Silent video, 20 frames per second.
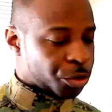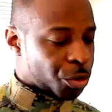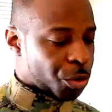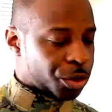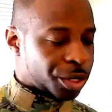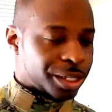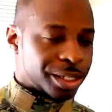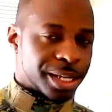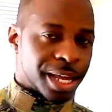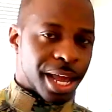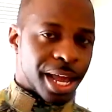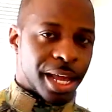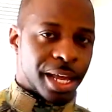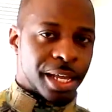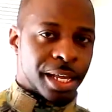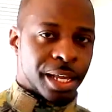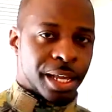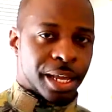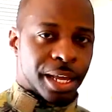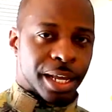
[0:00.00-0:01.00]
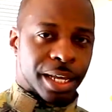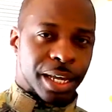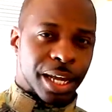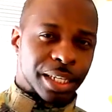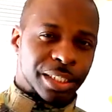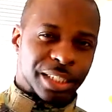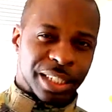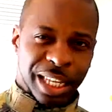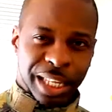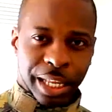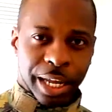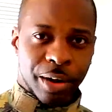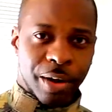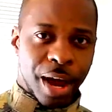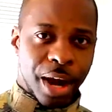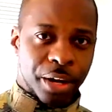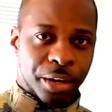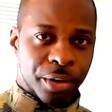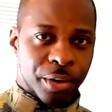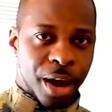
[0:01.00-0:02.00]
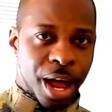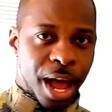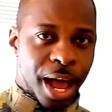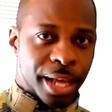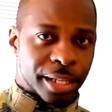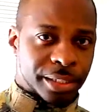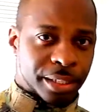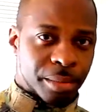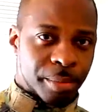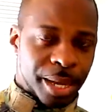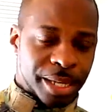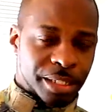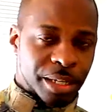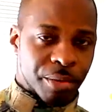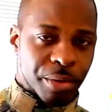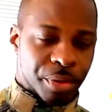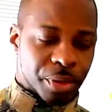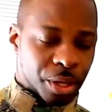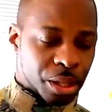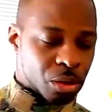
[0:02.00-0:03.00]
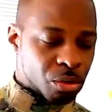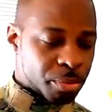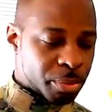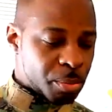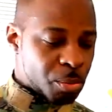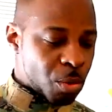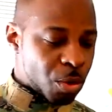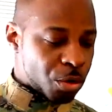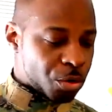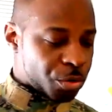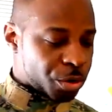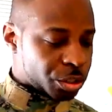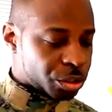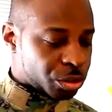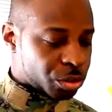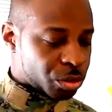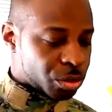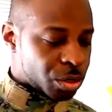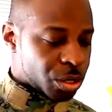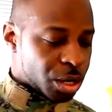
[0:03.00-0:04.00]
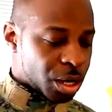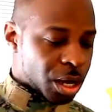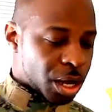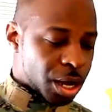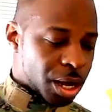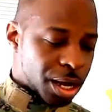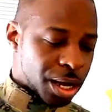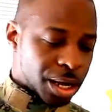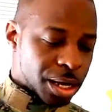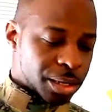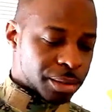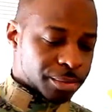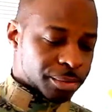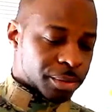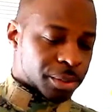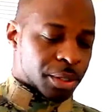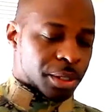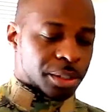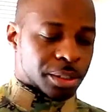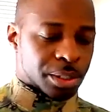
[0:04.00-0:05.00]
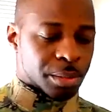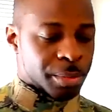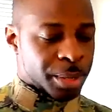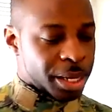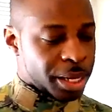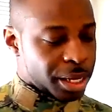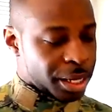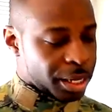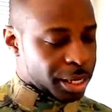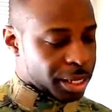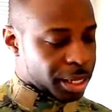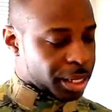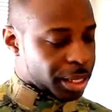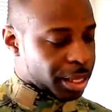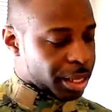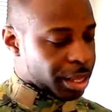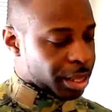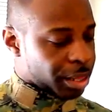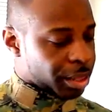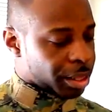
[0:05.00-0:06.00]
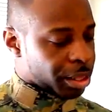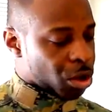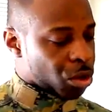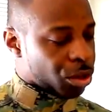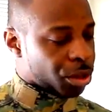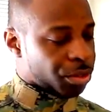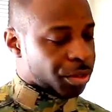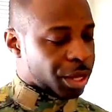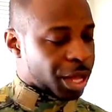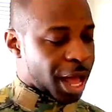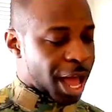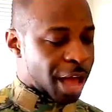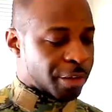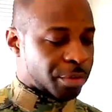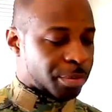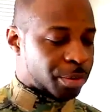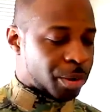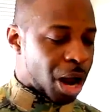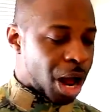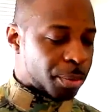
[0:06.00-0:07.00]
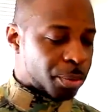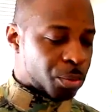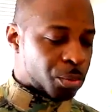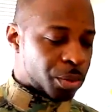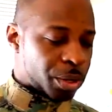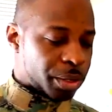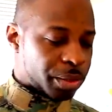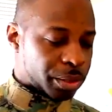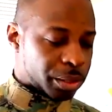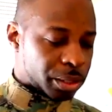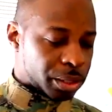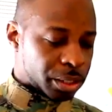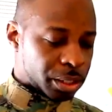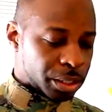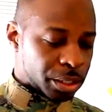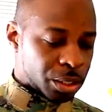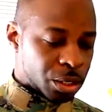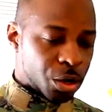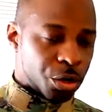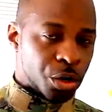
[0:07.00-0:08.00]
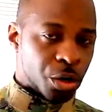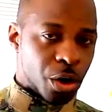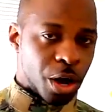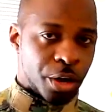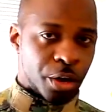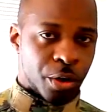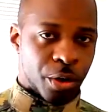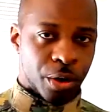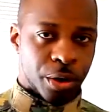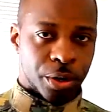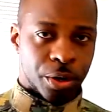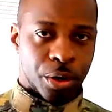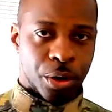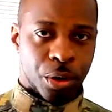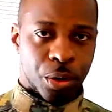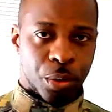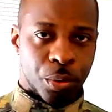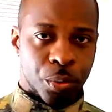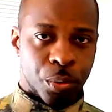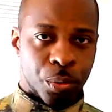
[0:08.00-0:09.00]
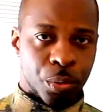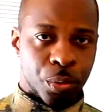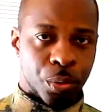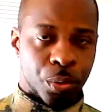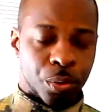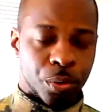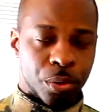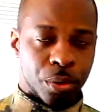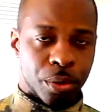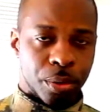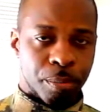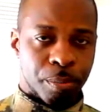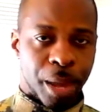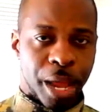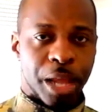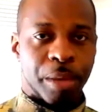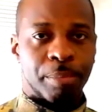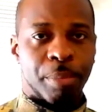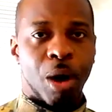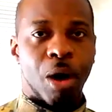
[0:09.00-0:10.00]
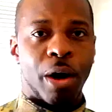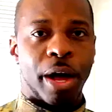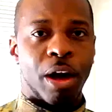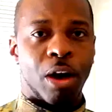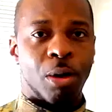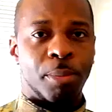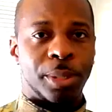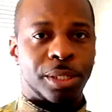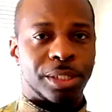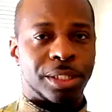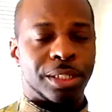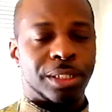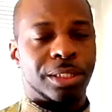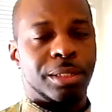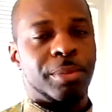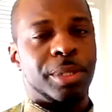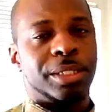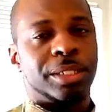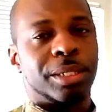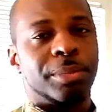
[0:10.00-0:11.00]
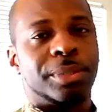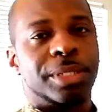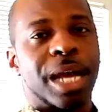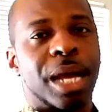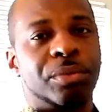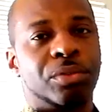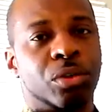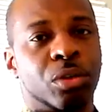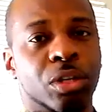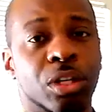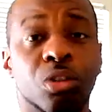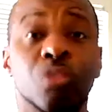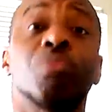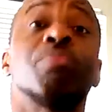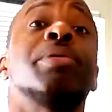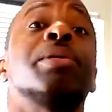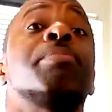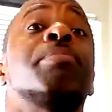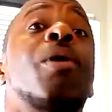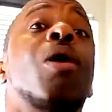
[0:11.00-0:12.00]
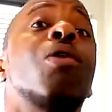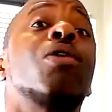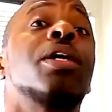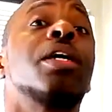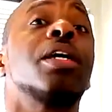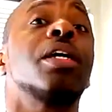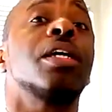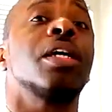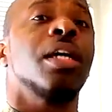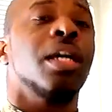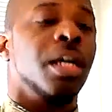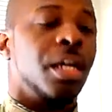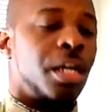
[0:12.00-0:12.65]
And during the day, it cuts the glare out of your eyes and it makes everything a little bit more crystal. To me, the only thing I have a problem with, your paintball helmets is, to me, sometimes they're a little bit bulky.